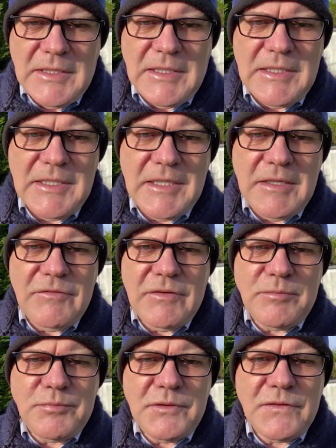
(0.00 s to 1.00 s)
And he gave
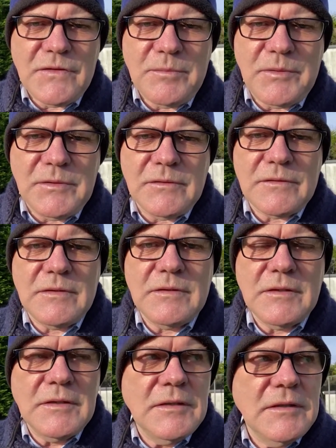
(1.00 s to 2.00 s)
them principles
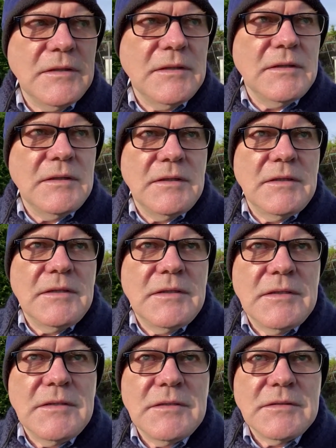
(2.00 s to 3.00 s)

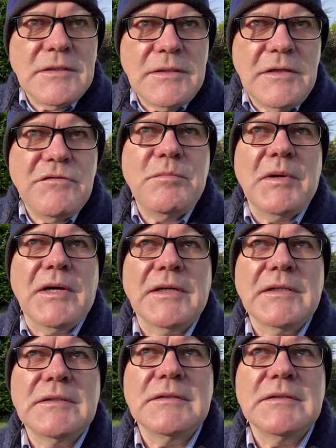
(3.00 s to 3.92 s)
to live by,